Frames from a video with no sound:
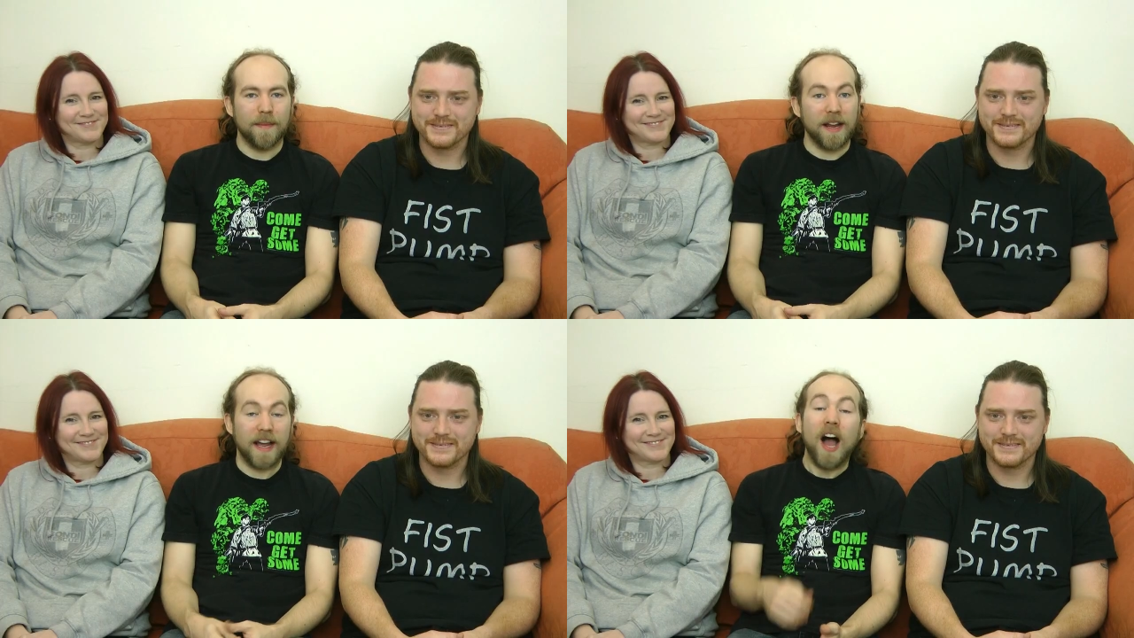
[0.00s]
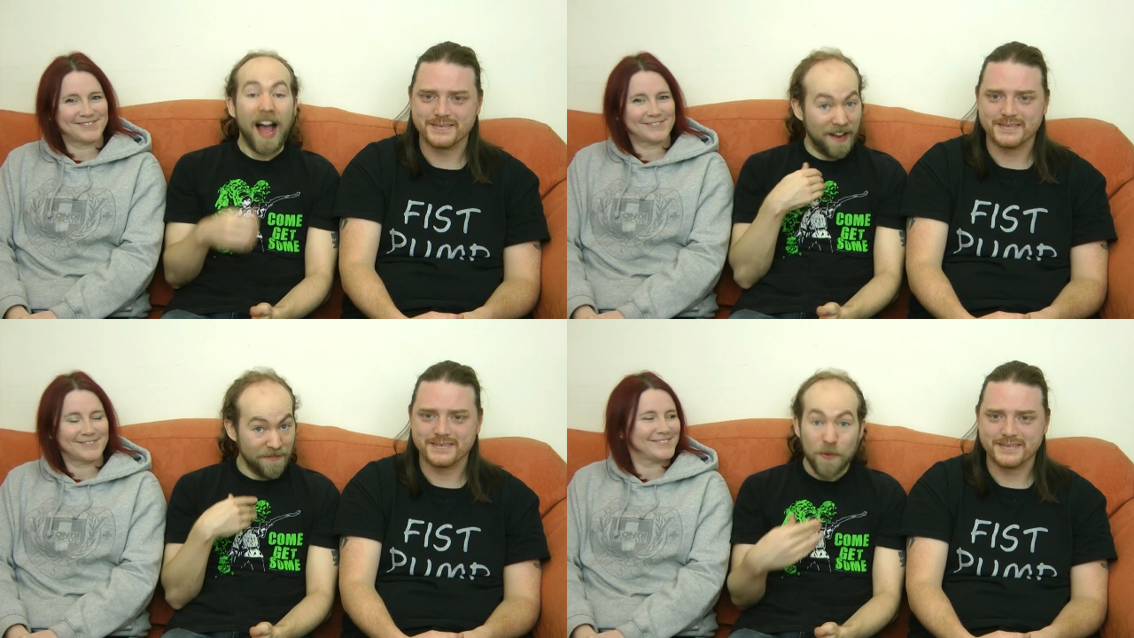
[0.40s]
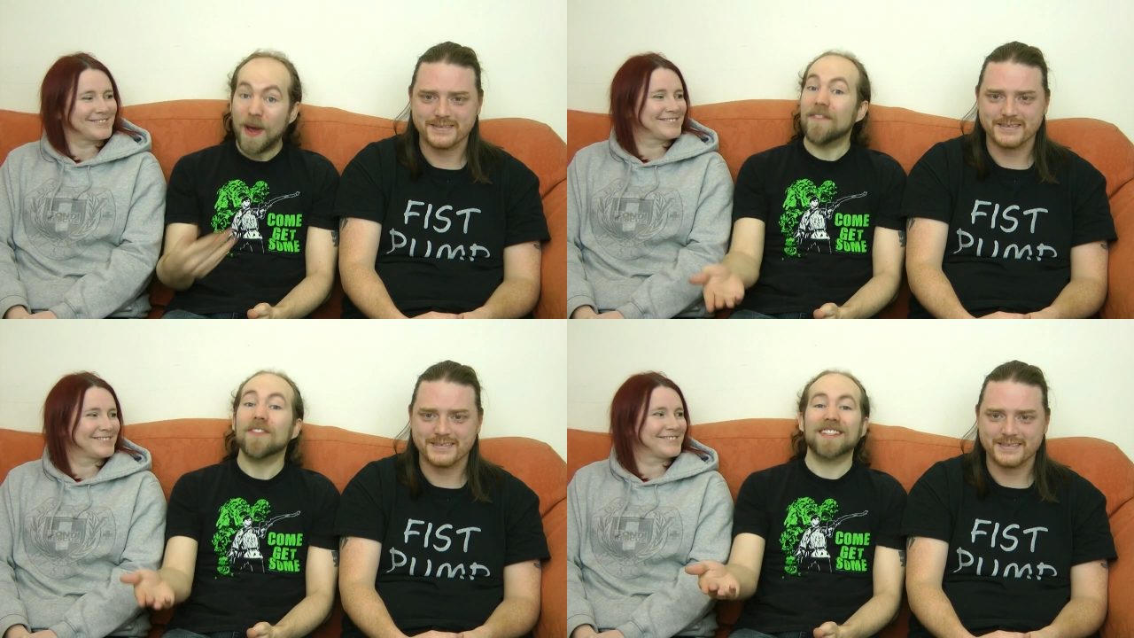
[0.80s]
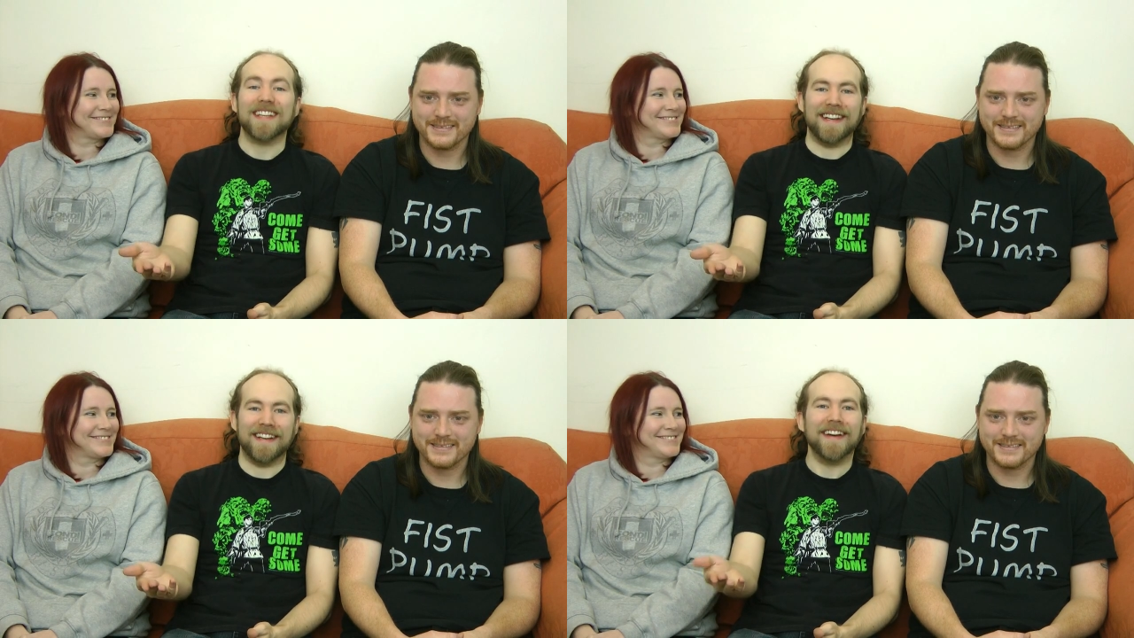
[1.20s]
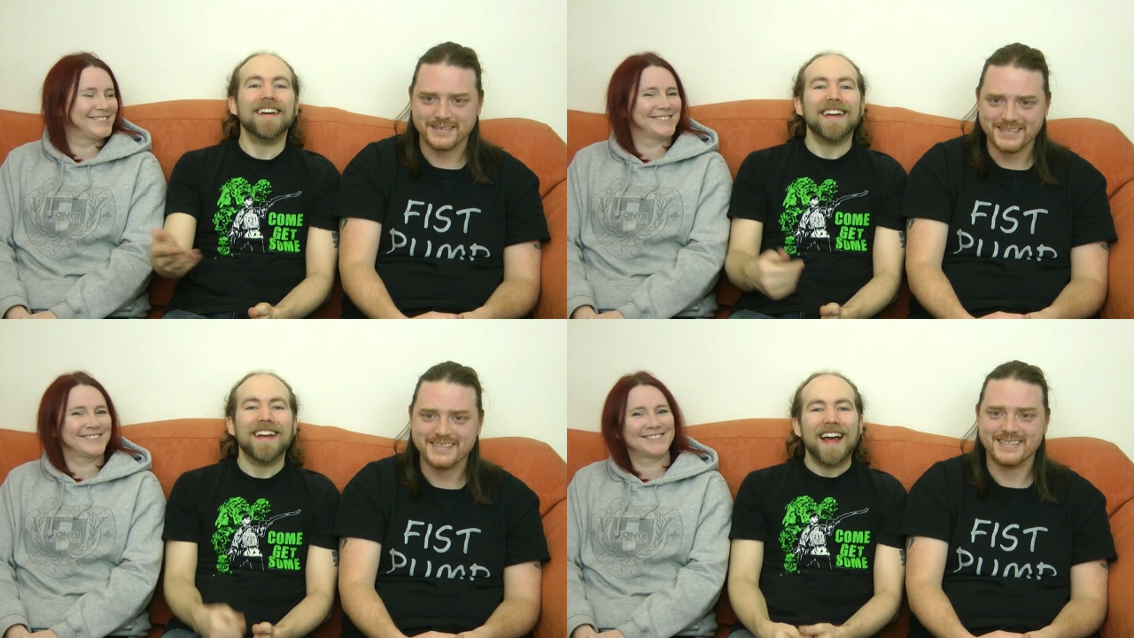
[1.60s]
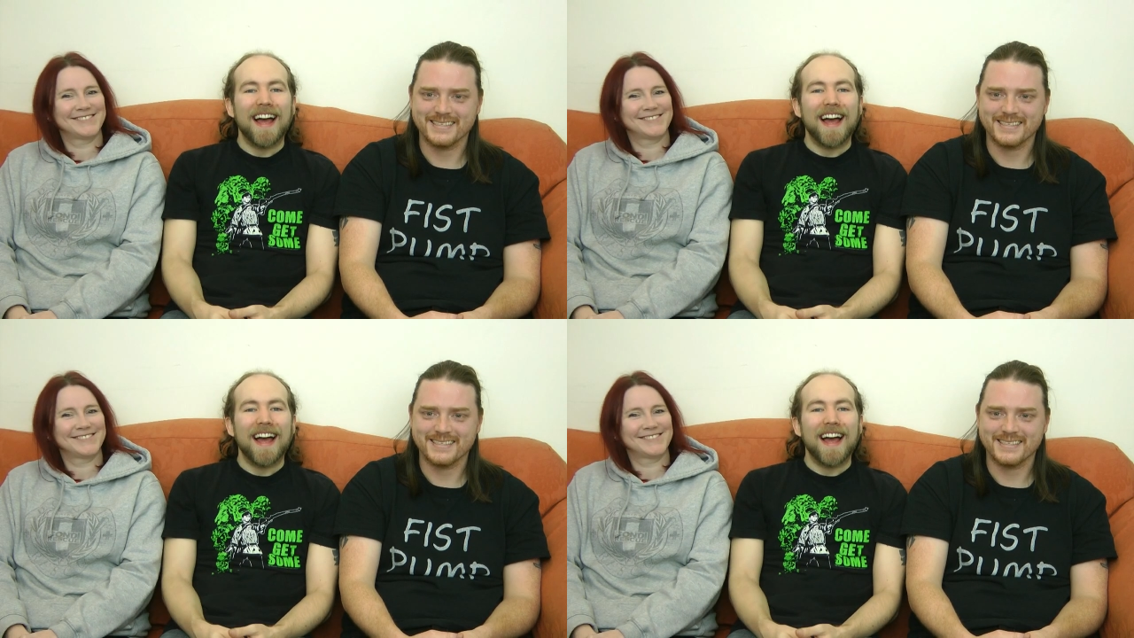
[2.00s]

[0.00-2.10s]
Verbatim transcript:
Speaker 1: I'd be like, "Have you ever seen?" Mm-hmm.